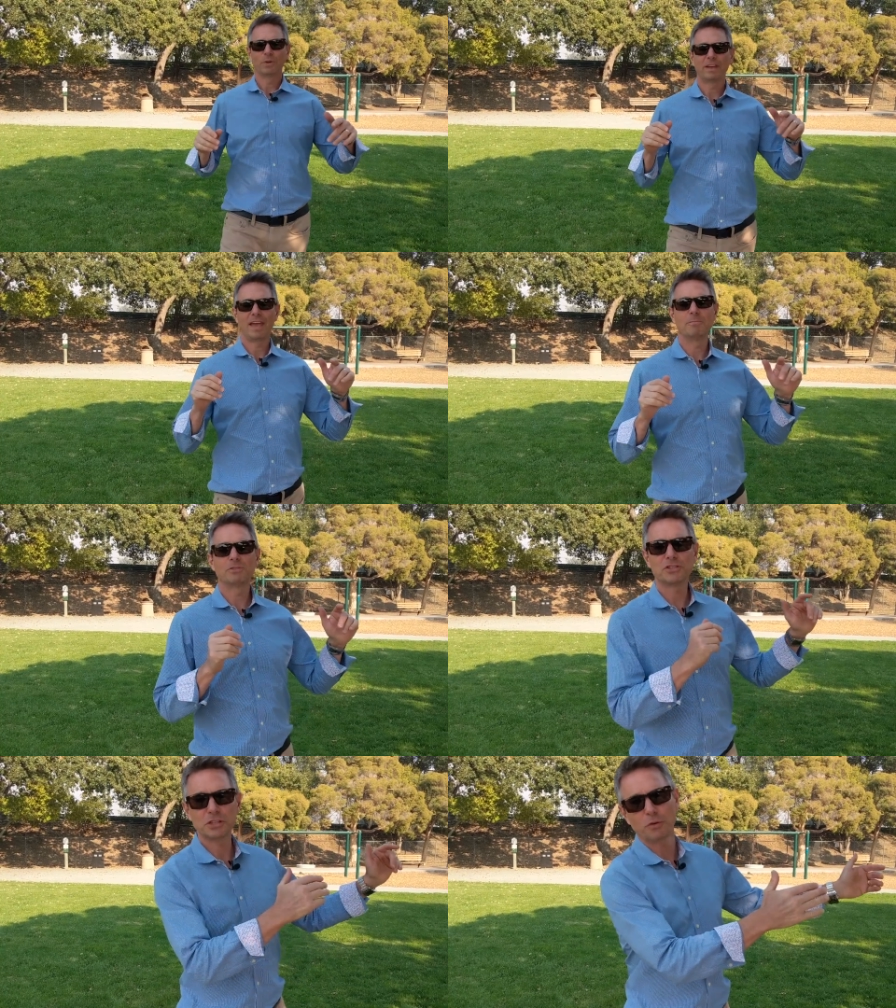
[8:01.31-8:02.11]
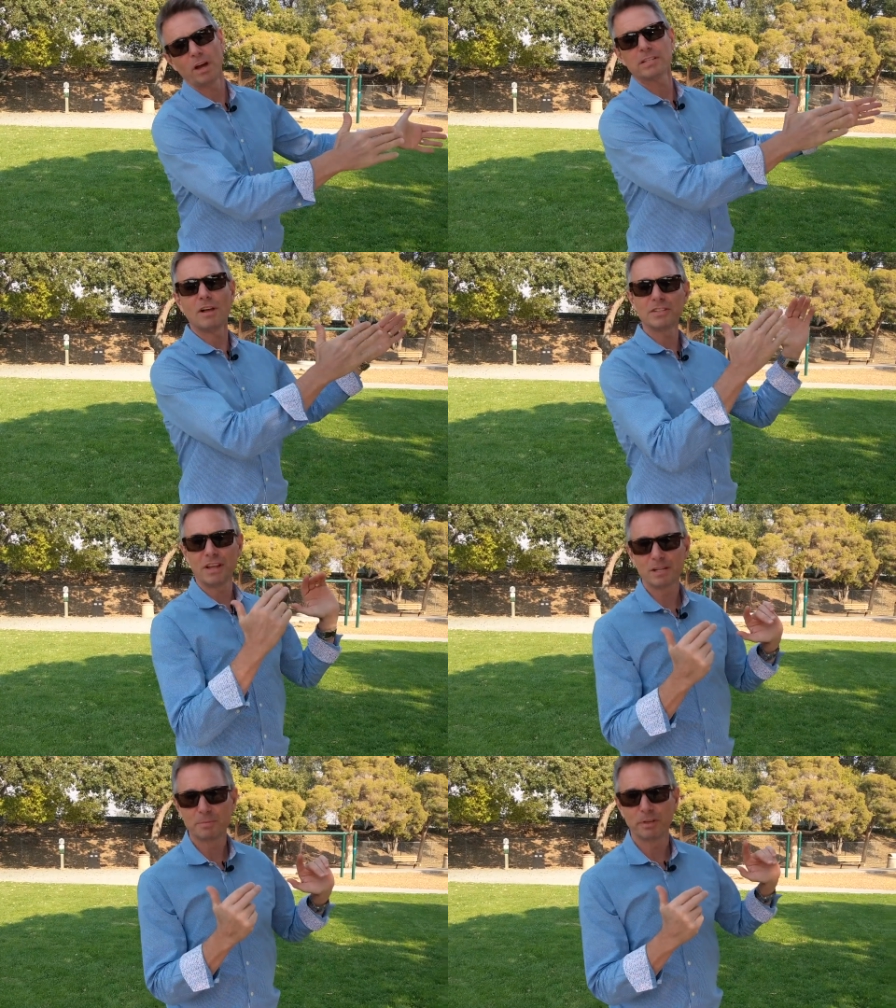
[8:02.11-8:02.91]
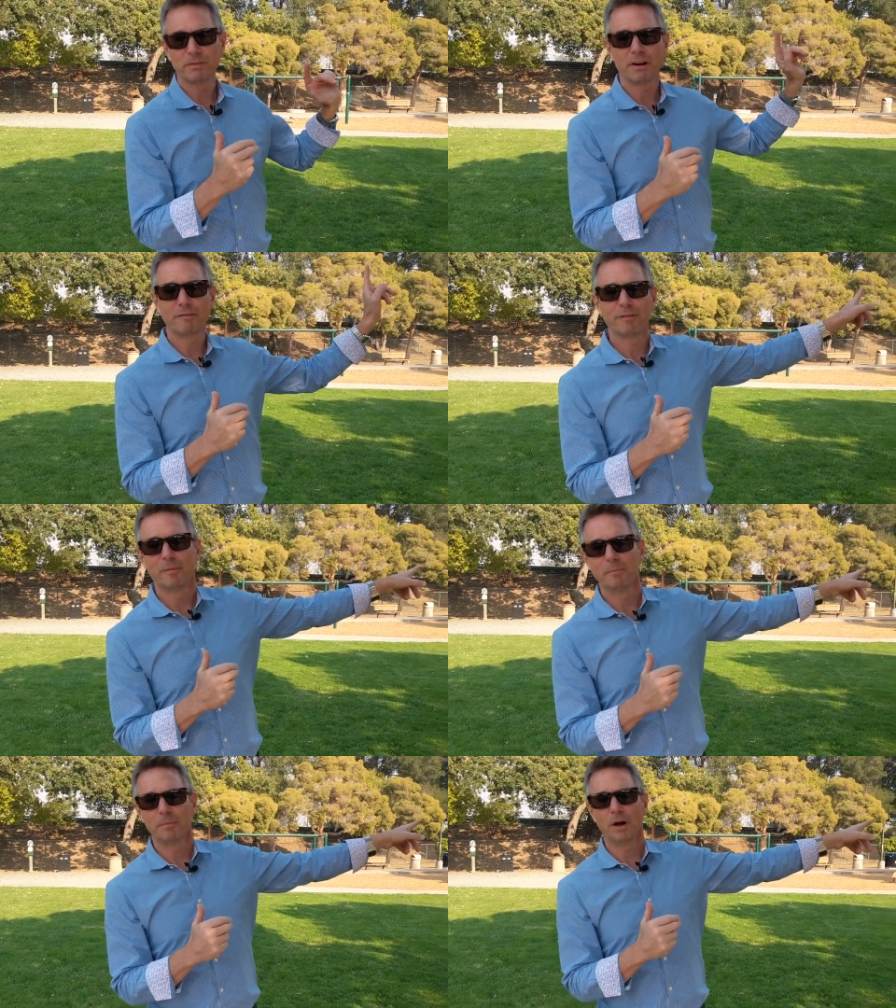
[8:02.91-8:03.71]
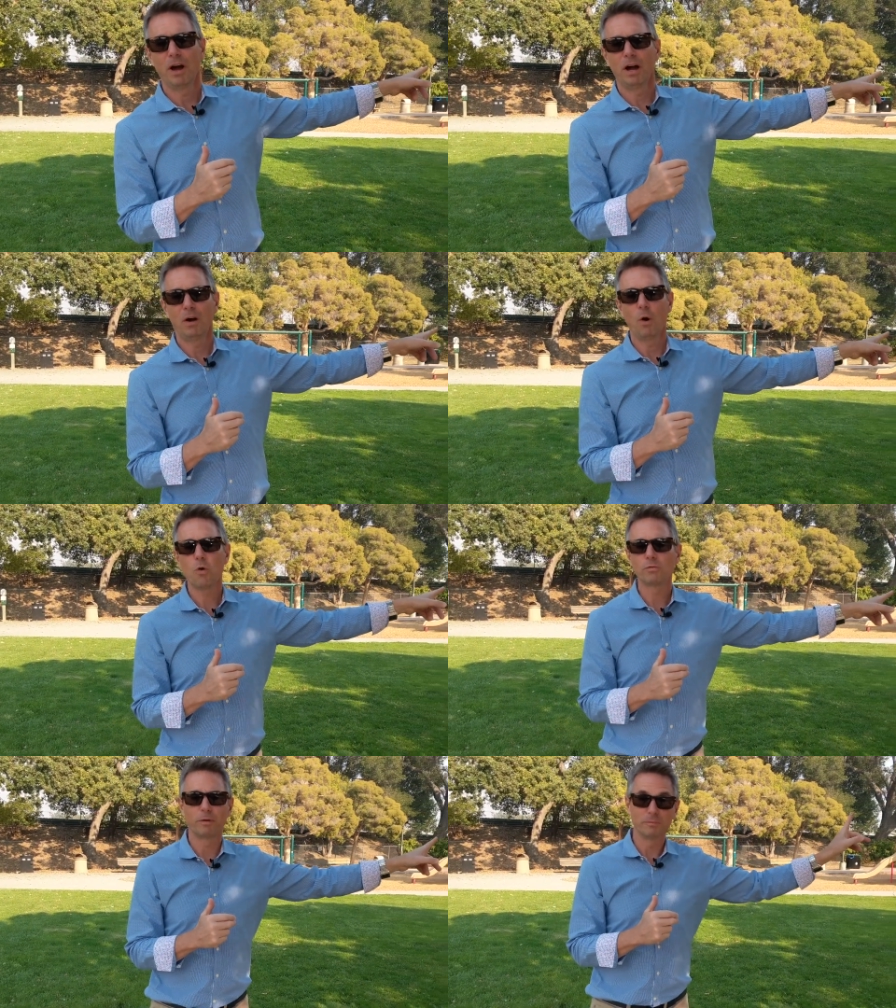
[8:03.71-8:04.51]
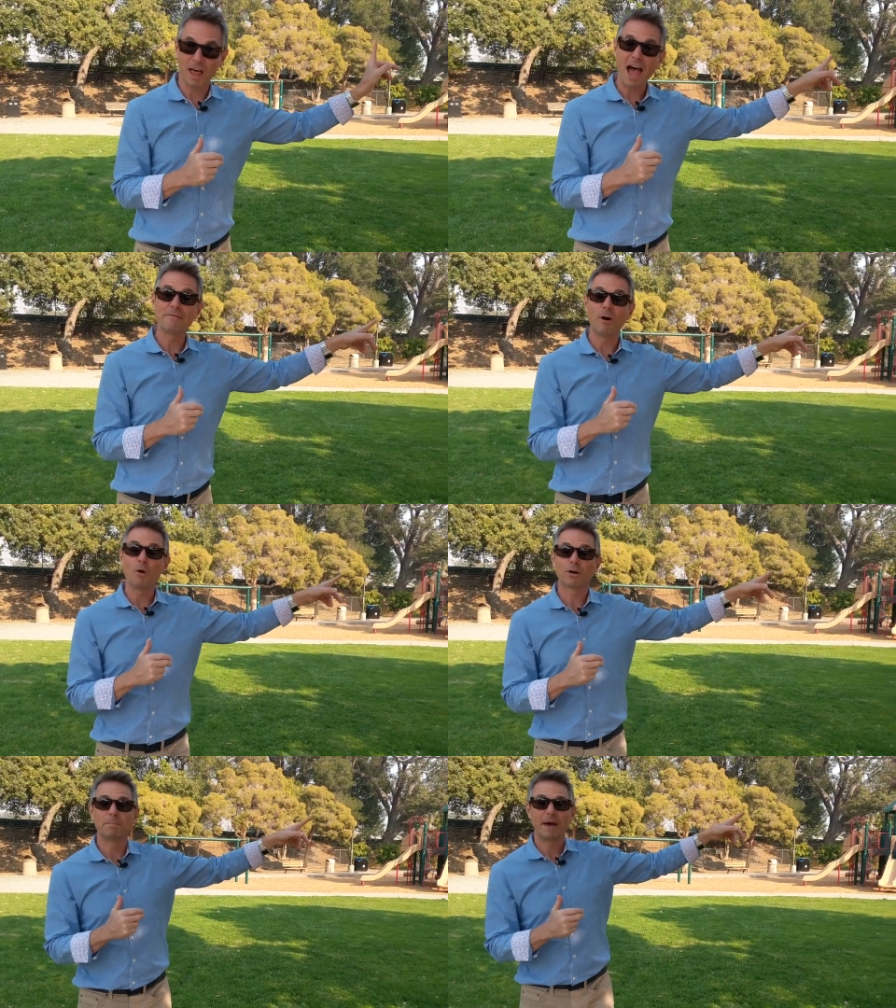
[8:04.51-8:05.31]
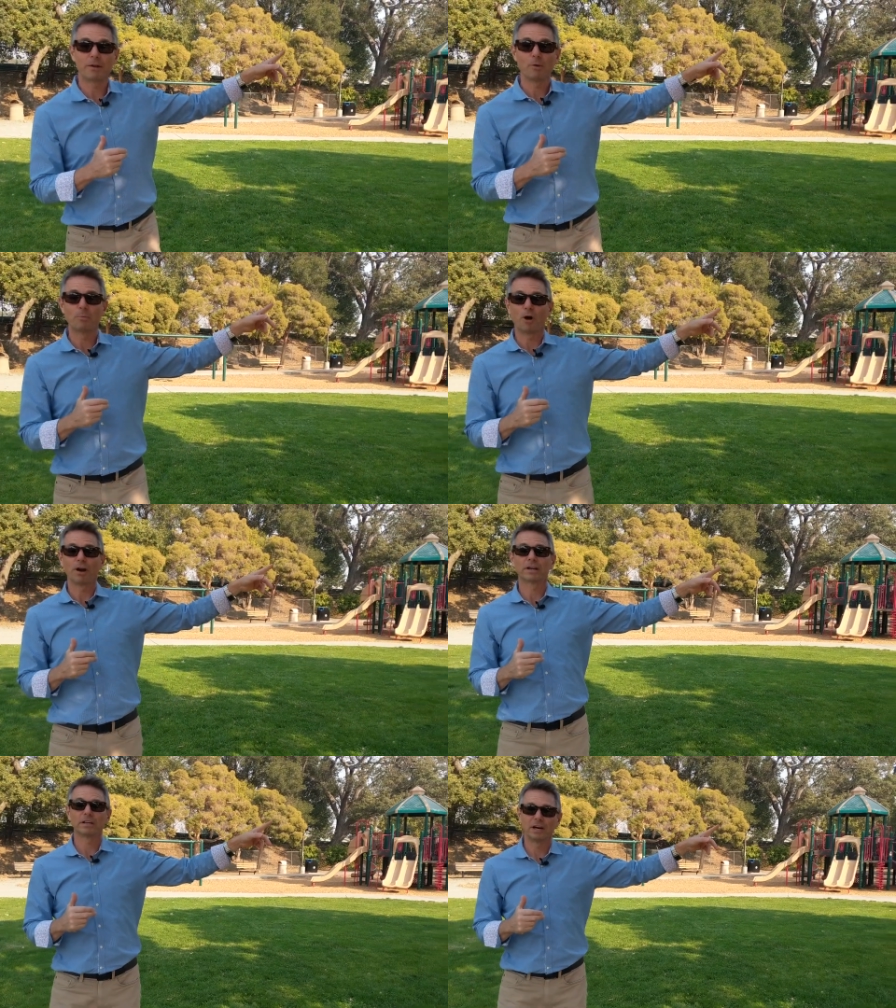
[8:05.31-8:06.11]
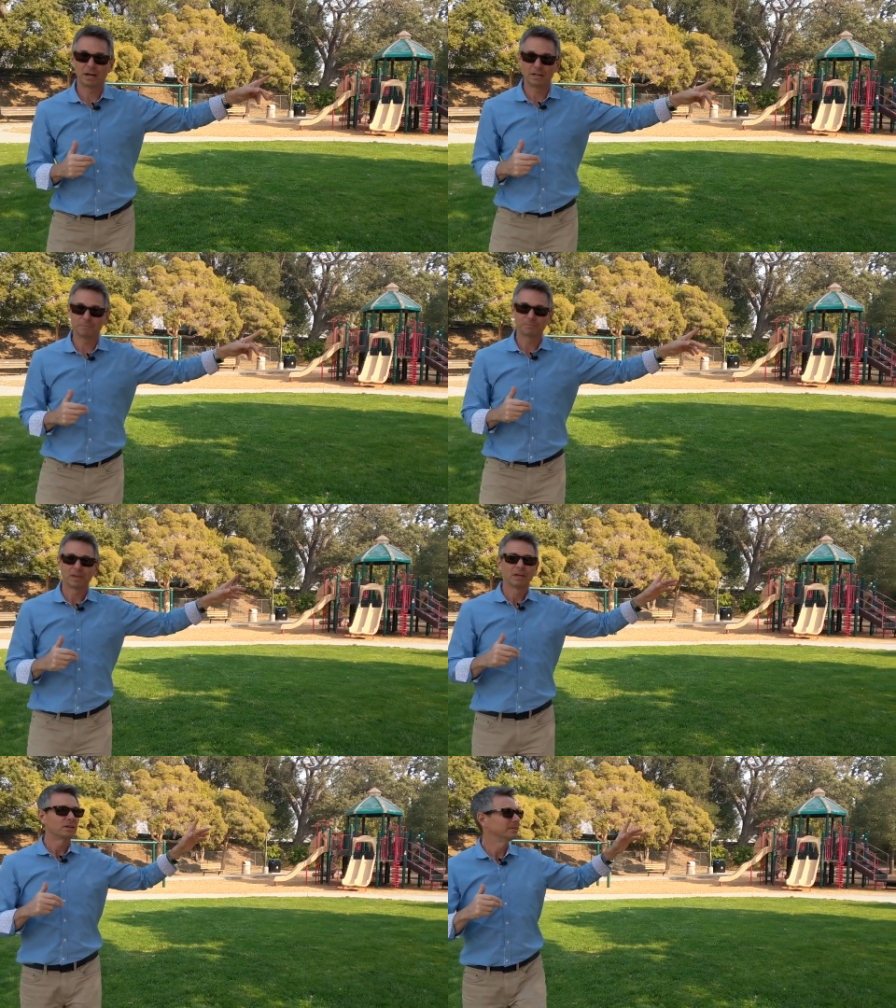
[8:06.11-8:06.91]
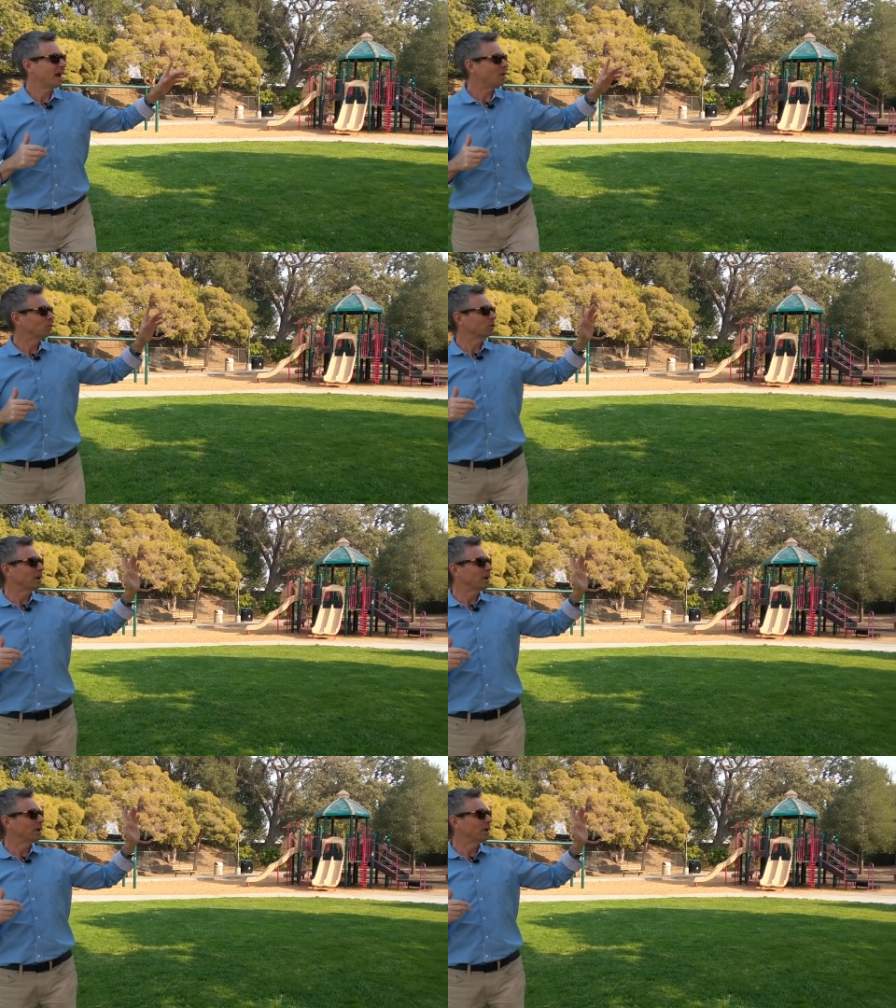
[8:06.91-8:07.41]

we came just across Los Gatos Boulevard from Live Oak Meadow Park. Now